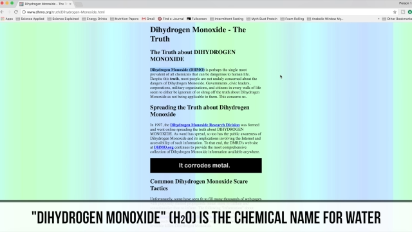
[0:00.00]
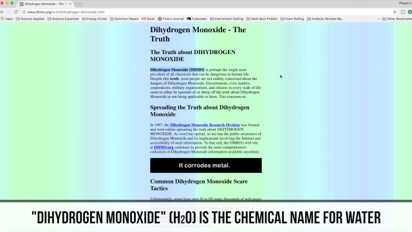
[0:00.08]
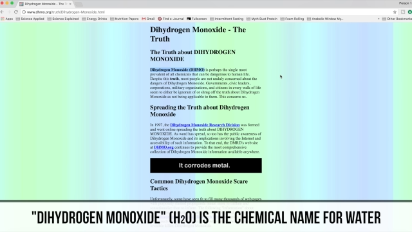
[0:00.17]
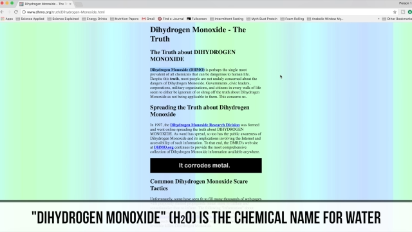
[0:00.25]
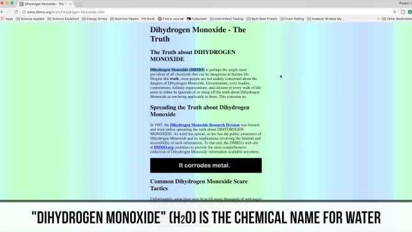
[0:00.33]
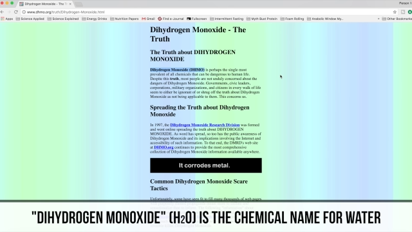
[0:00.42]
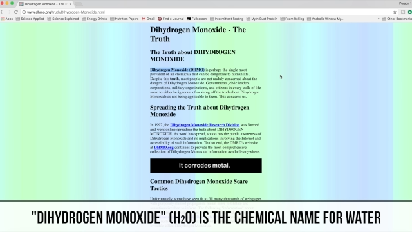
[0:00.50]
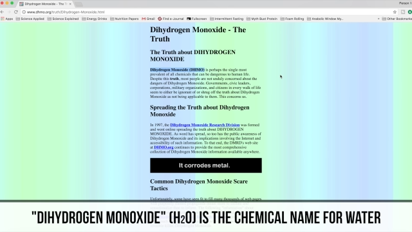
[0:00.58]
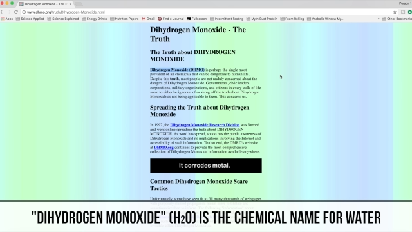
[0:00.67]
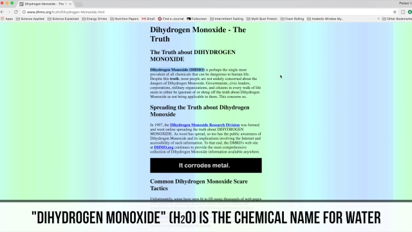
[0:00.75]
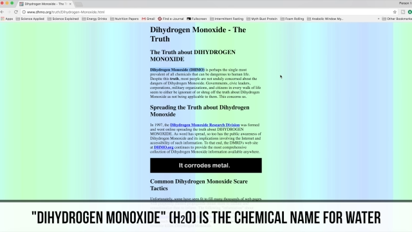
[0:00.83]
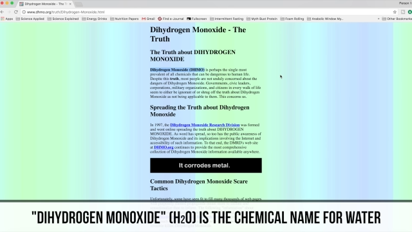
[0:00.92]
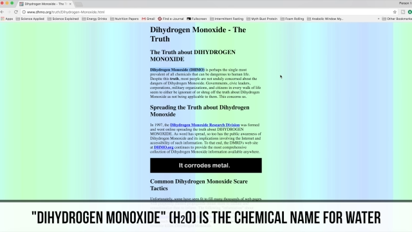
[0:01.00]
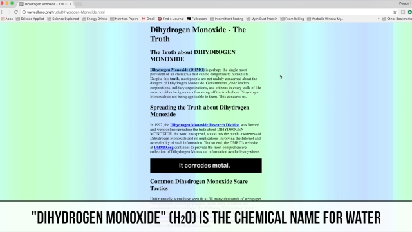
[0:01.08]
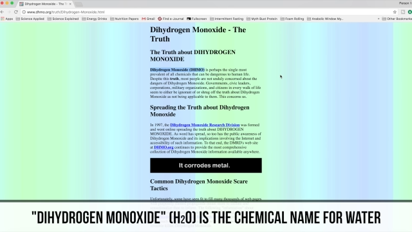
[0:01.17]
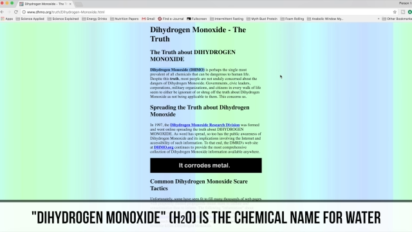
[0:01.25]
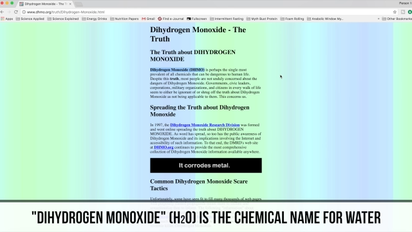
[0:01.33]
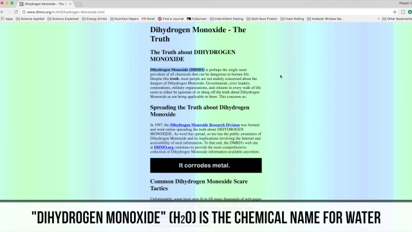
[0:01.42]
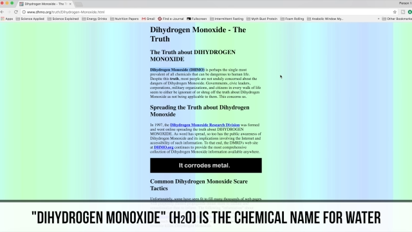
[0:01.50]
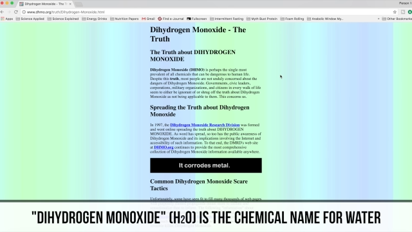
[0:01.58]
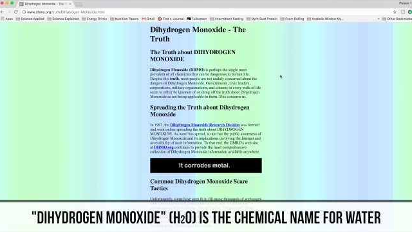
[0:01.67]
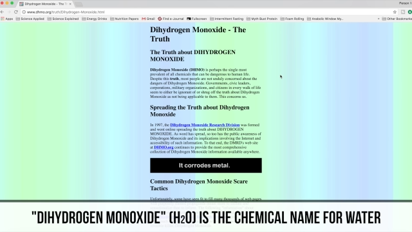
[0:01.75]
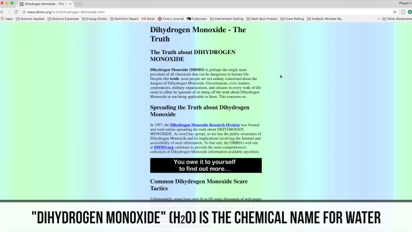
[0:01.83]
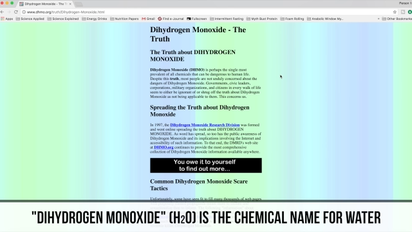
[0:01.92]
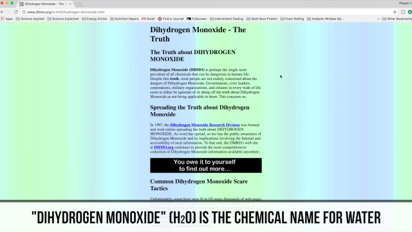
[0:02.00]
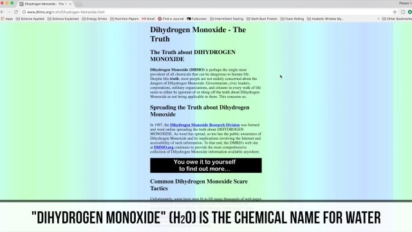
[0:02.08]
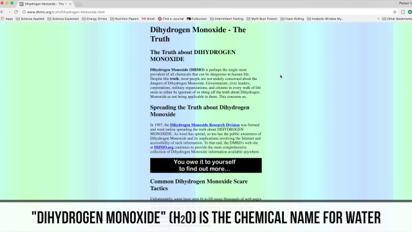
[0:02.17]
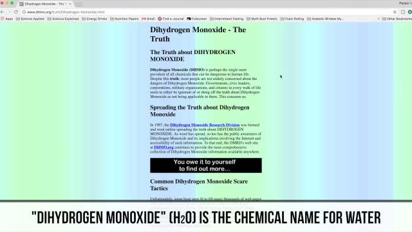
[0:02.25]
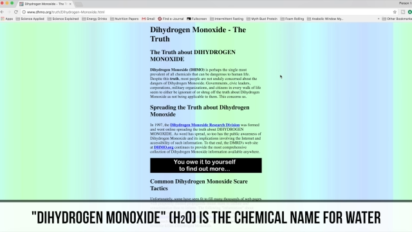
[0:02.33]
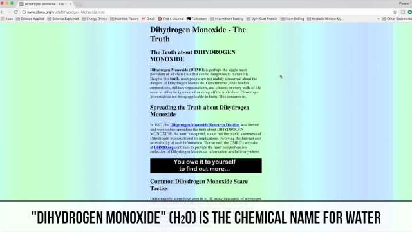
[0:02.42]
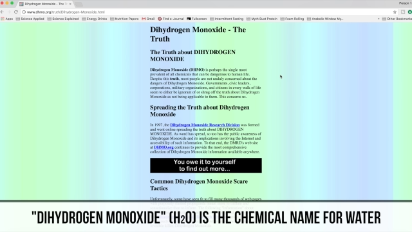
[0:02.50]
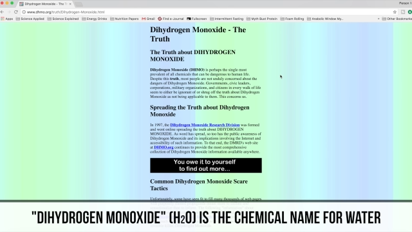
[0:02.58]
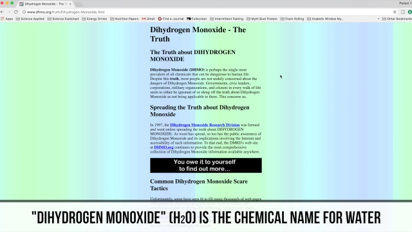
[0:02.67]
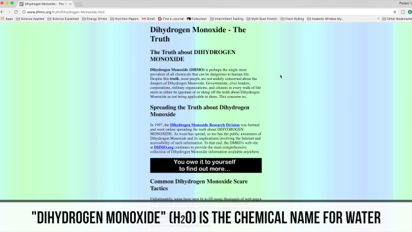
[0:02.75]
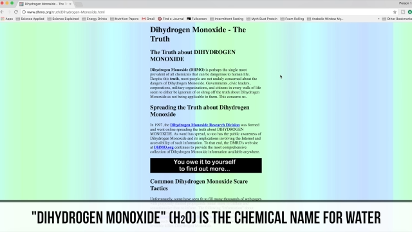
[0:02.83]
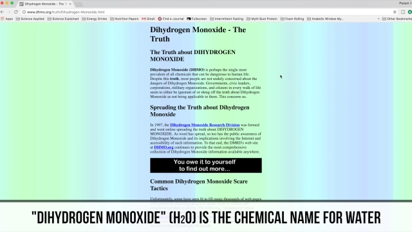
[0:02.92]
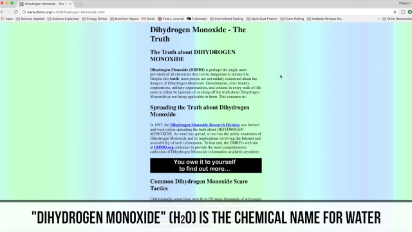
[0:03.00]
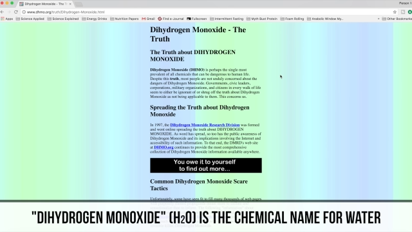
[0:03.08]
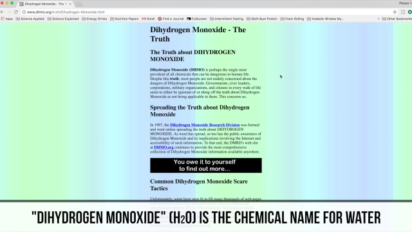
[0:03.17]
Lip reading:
No face is visible, so there are no lips to read.